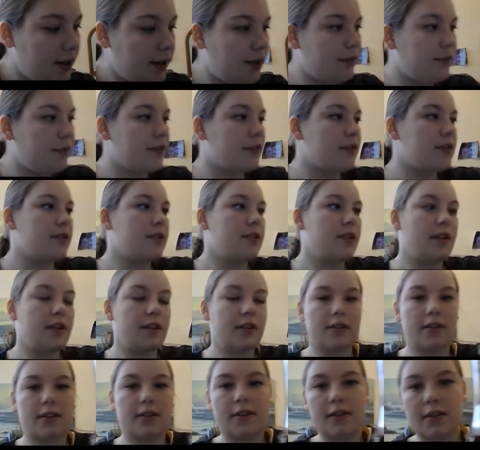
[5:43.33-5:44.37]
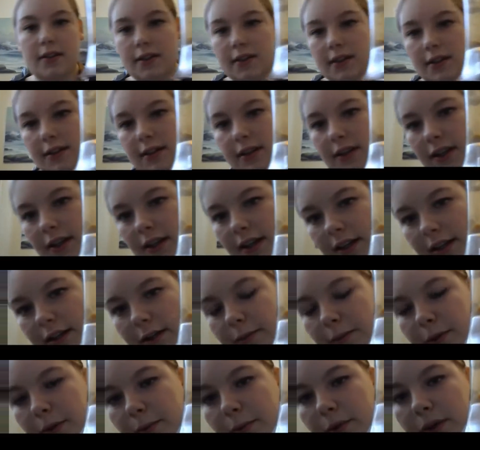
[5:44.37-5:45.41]
if it's not, they have a
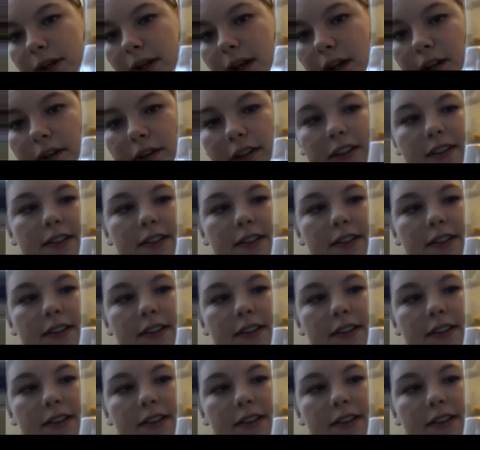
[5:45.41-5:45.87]
little bit more color.